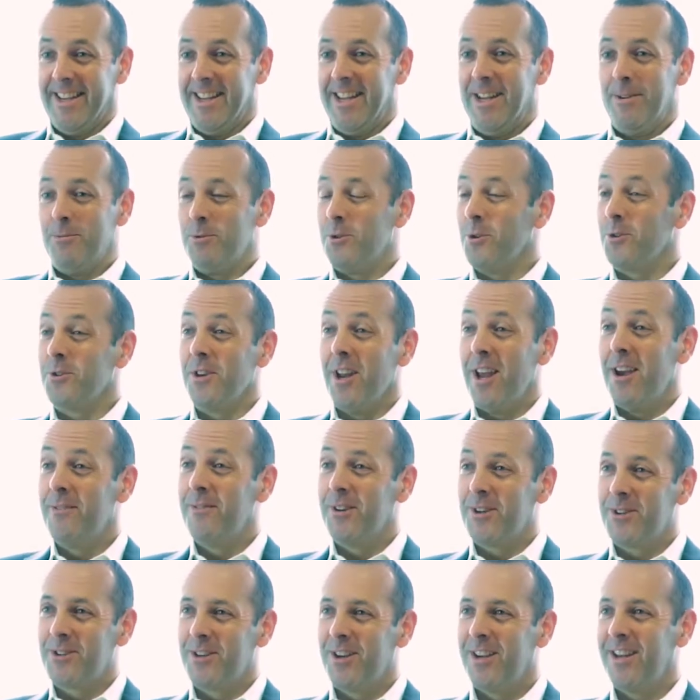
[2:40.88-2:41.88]
was just
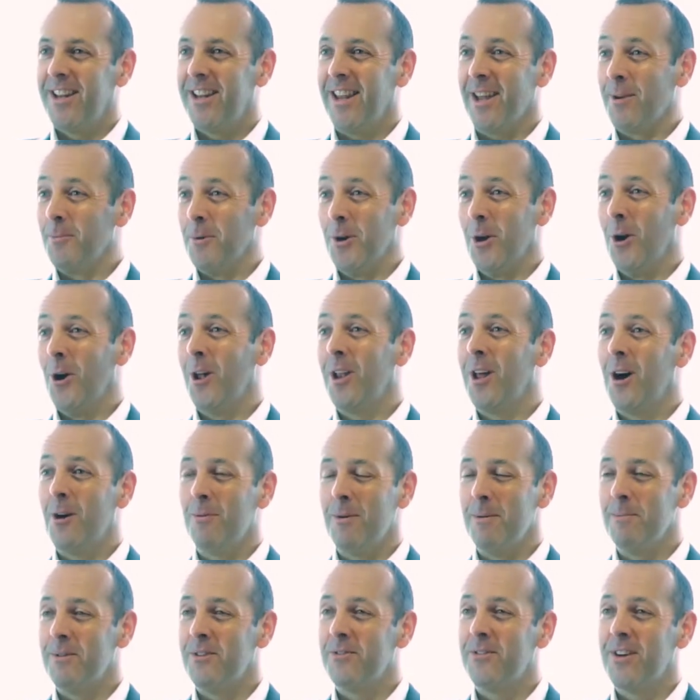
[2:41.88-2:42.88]
nervous, like we all are
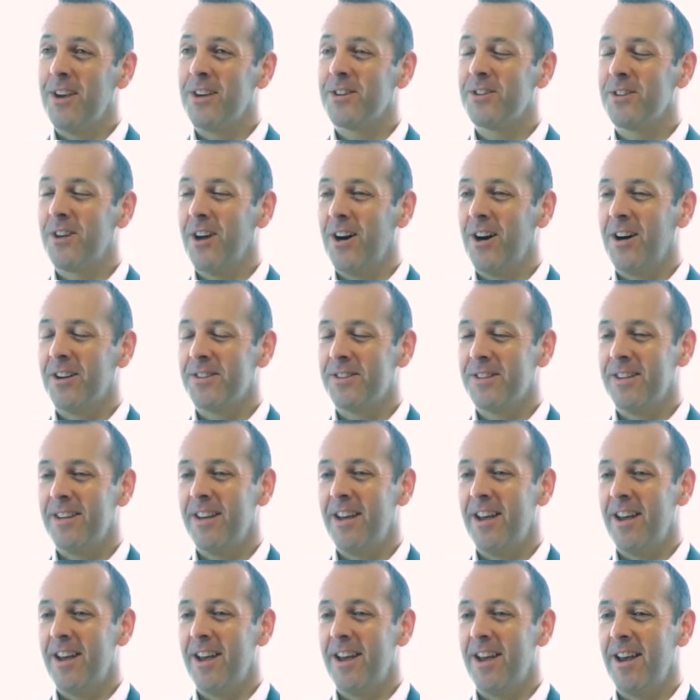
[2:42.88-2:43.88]
when we first start,
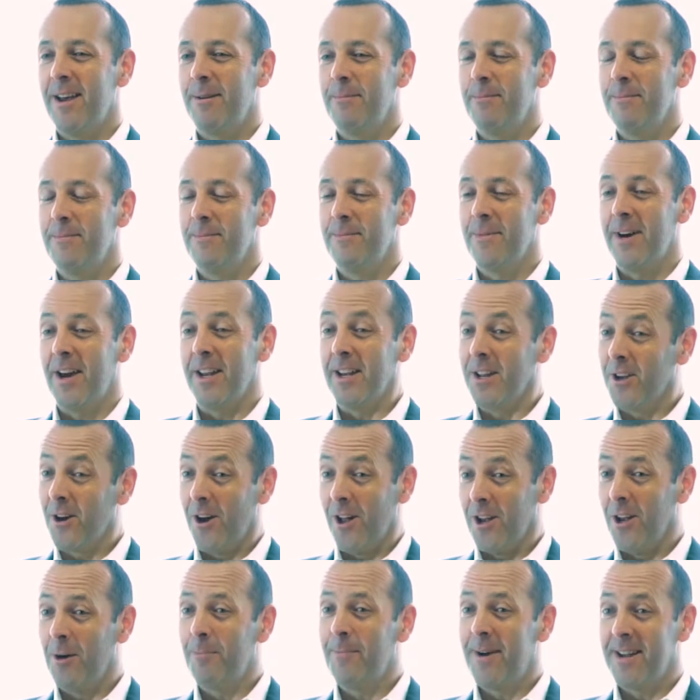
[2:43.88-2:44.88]
and he got
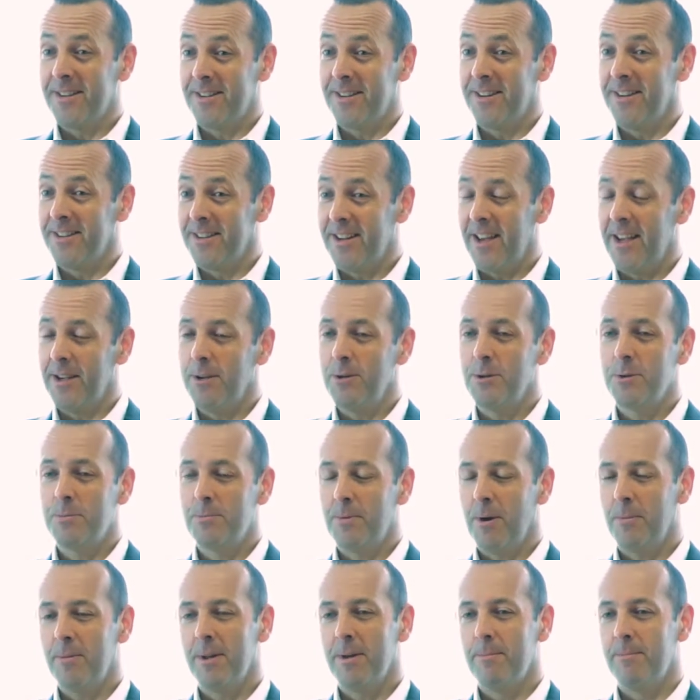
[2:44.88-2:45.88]
a lot better. He was
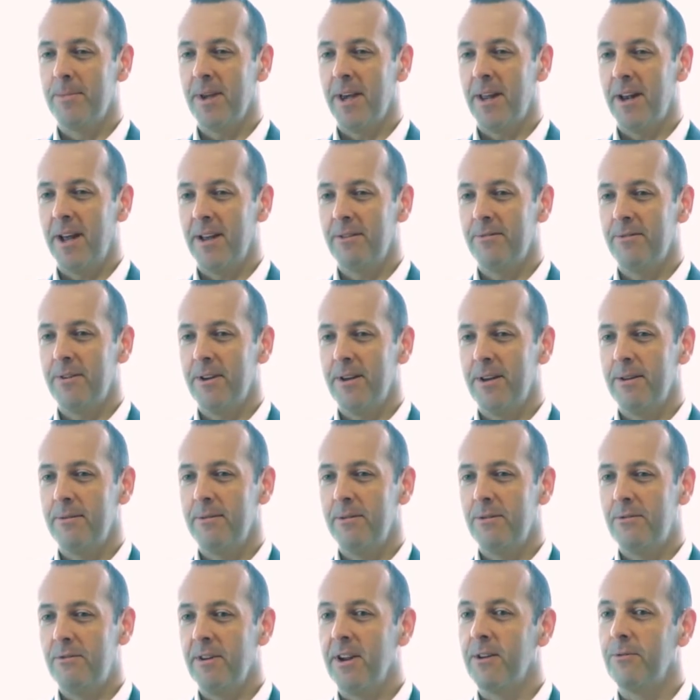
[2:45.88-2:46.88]
probably in BNI for
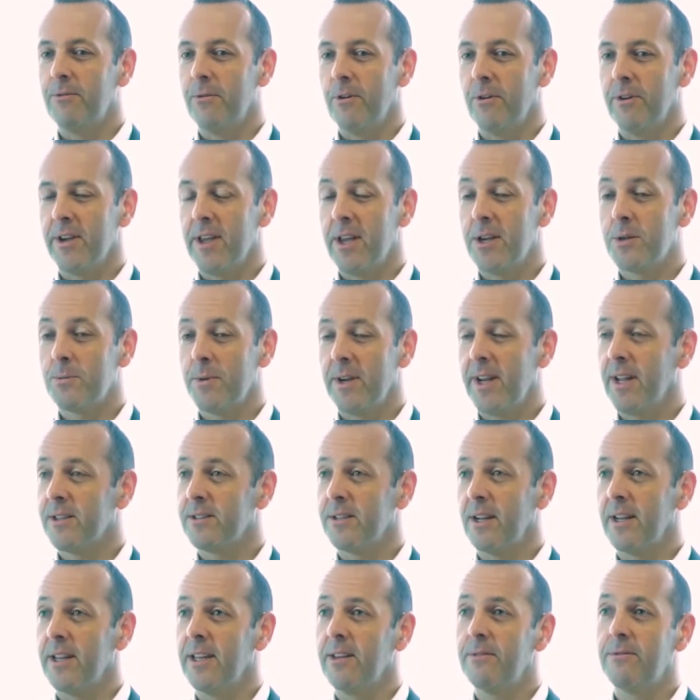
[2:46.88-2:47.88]
3 or 4 years when he had
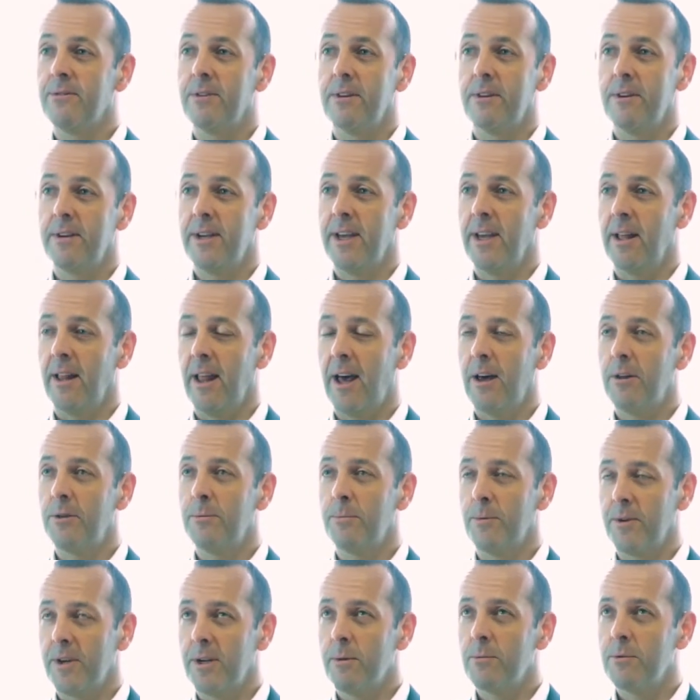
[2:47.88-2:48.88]
to leave for ill health,
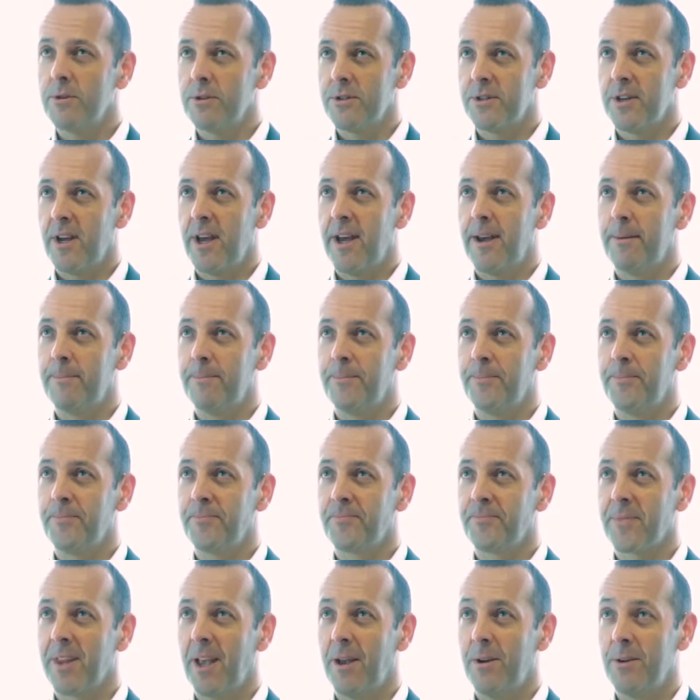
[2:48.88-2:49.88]
but
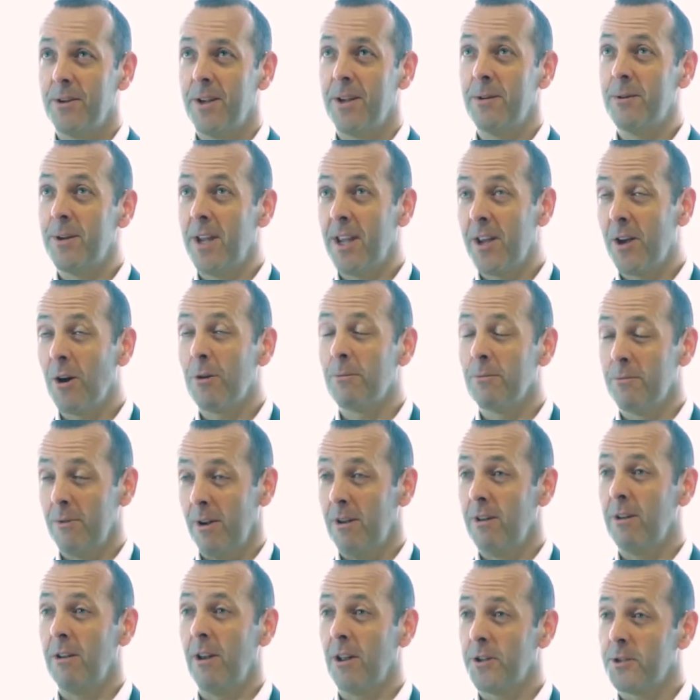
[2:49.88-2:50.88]
he got
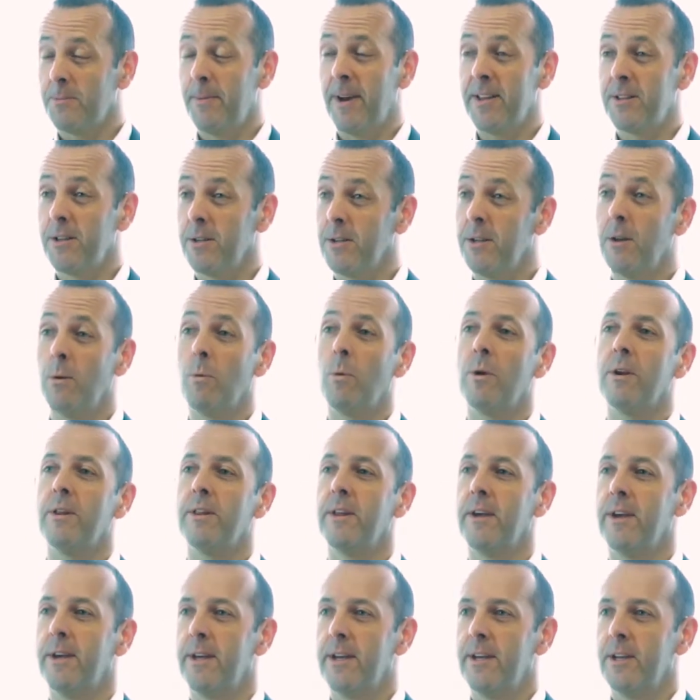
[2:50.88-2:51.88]
lots better. One of
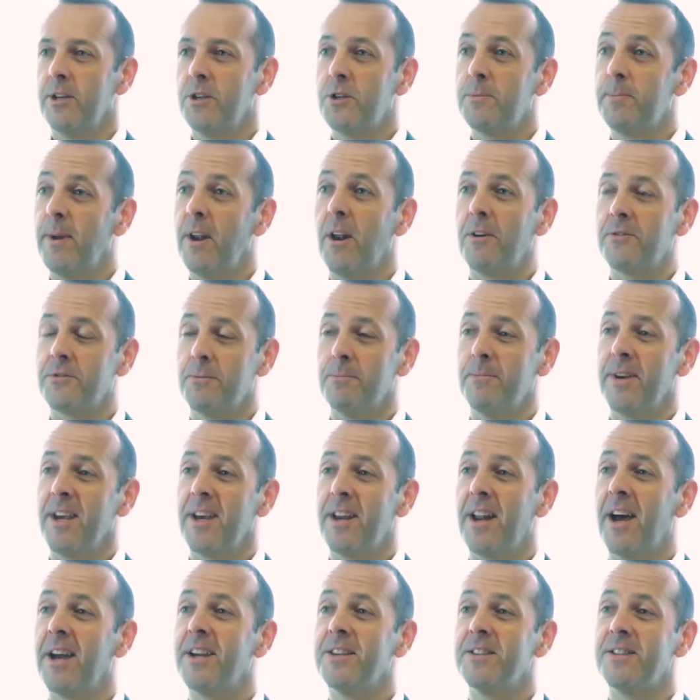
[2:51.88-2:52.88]
the spin-offs from
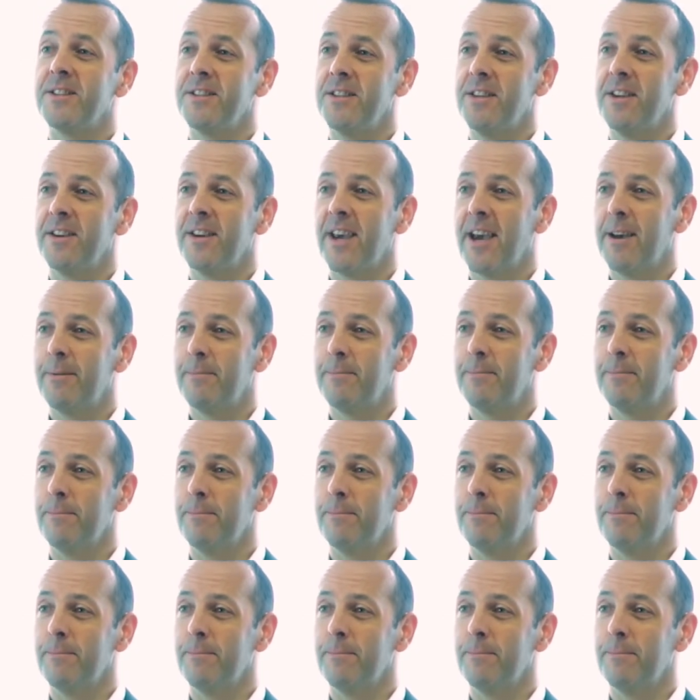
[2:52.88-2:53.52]
BNI is that you get